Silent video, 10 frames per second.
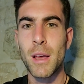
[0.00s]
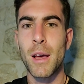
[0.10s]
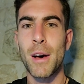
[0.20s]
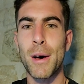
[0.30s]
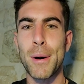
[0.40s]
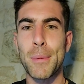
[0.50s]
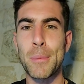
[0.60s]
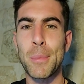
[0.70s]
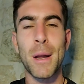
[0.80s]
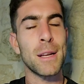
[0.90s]

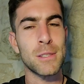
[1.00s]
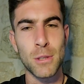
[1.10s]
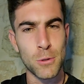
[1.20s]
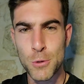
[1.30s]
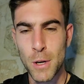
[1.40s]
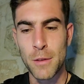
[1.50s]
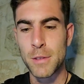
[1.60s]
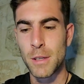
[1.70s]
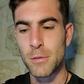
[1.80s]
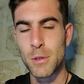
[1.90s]
but I still strive
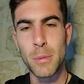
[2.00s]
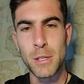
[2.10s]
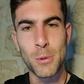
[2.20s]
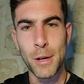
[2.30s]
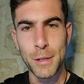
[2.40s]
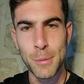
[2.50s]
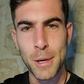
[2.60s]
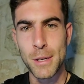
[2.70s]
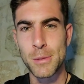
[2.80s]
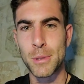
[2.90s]
to give you the best quality
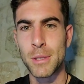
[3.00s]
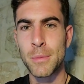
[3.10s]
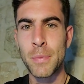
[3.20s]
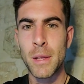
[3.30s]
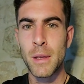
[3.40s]
possible.